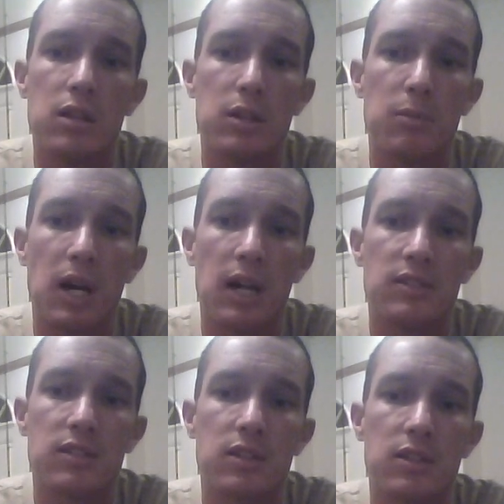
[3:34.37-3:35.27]
And then he
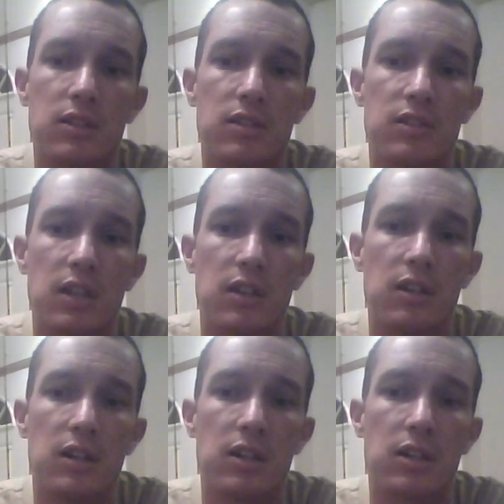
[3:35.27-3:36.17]
bites, set the
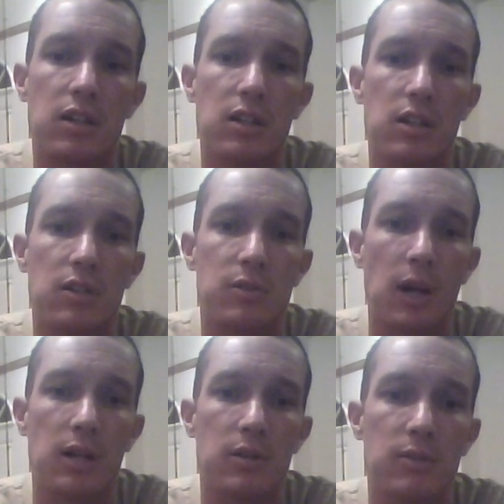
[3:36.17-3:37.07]
hook, and it goes
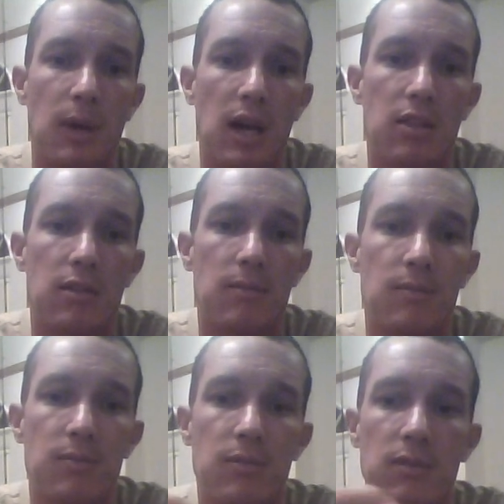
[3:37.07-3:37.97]
right into his mouth.
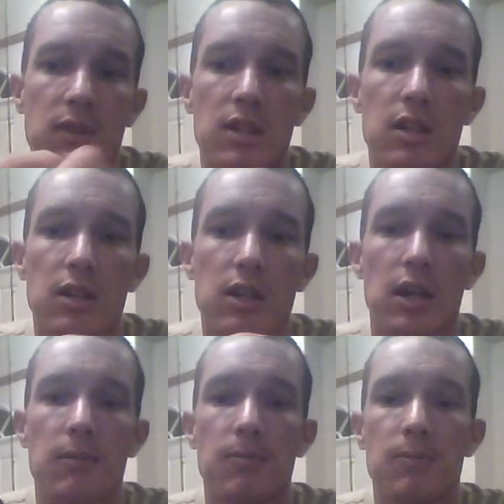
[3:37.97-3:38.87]

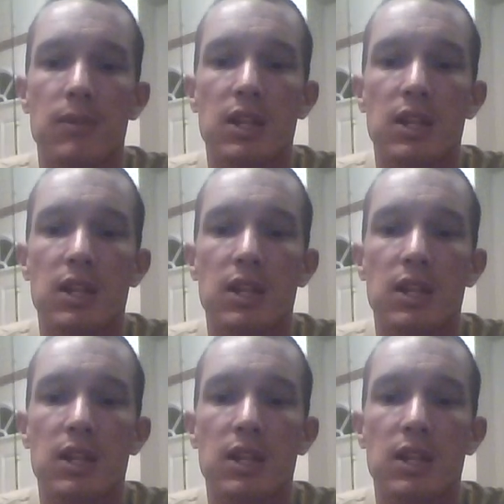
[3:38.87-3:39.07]
Okay?